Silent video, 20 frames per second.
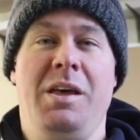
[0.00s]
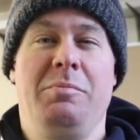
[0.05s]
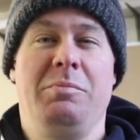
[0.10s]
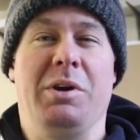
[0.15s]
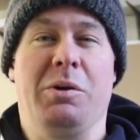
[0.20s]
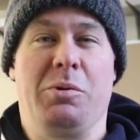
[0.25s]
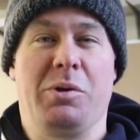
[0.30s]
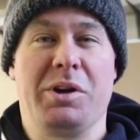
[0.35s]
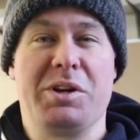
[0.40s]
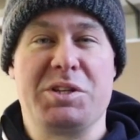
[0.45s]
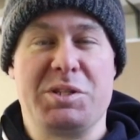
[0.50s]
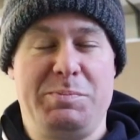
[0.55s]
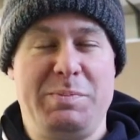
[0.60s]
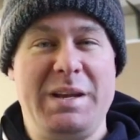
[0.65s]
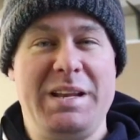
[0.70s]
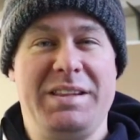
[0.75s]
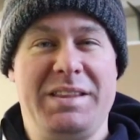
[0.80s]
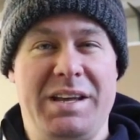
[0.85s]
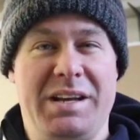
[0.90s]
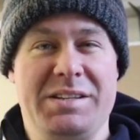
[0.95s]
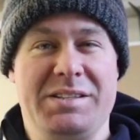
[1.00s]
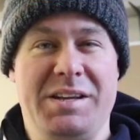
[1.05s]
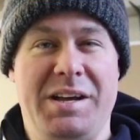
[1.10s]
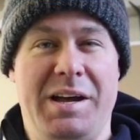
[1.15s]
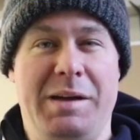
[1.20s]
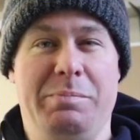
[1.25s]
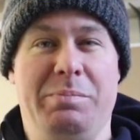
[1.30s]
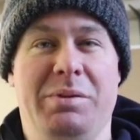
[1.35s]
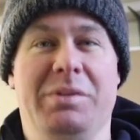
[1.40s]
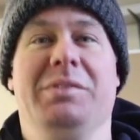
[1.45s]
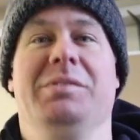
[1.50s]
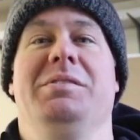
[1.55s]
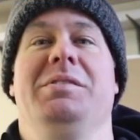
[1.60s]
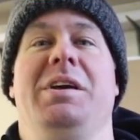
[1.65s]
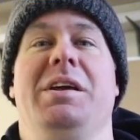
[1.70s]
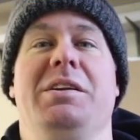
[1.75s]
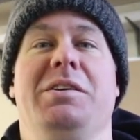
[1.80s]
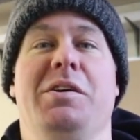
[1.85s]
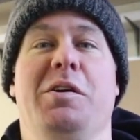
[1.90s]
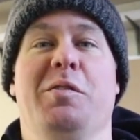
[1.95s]
but we're going to speed things up
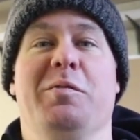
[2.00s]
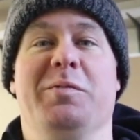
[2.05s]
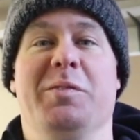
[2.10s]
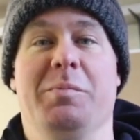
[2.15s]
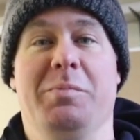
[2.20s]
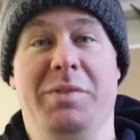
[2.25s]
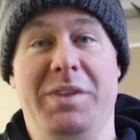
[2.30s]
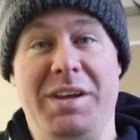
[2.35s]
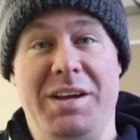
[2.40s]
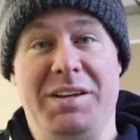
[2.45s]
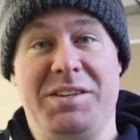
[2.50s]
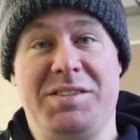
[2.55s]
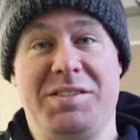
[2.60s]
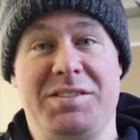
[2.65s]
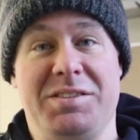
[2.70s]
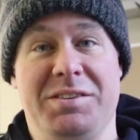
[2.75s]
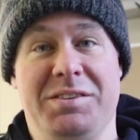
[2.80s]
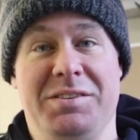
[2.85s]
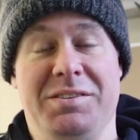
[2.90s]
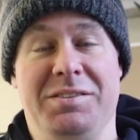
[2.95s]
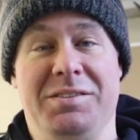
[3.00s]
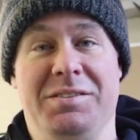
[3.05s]
and go from this